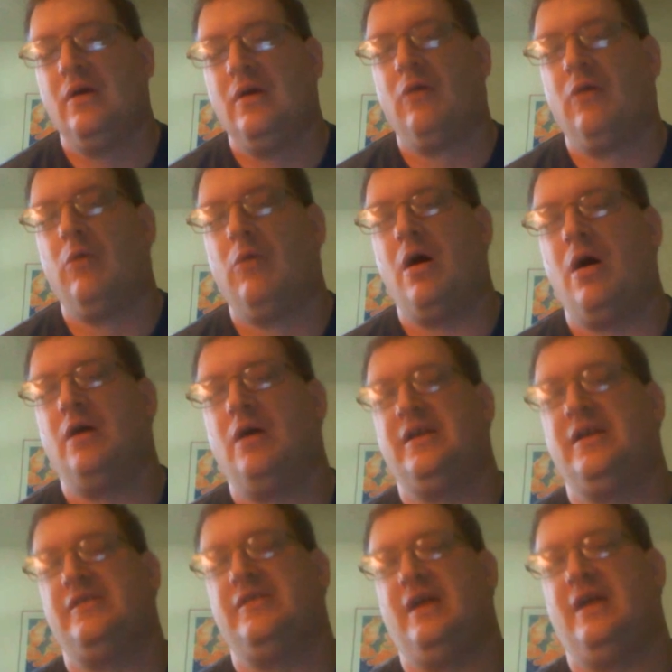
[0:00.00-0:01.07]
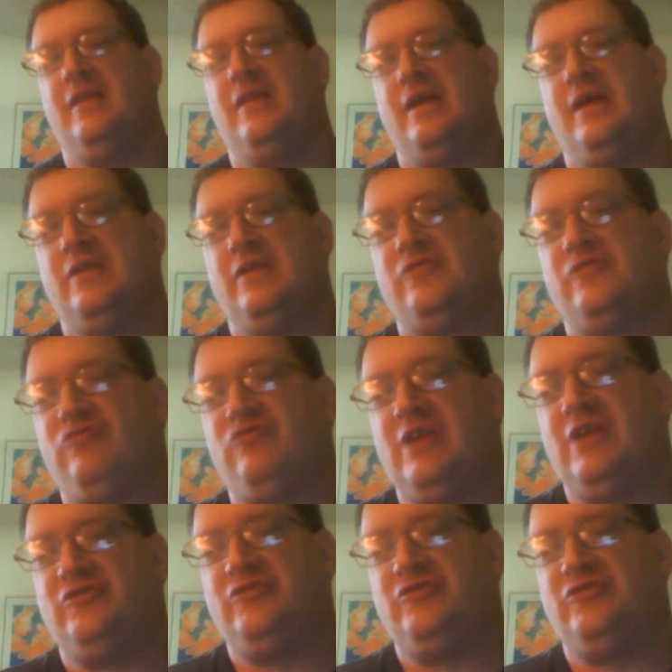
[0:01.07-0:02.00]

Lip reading: wrong to say that Stranger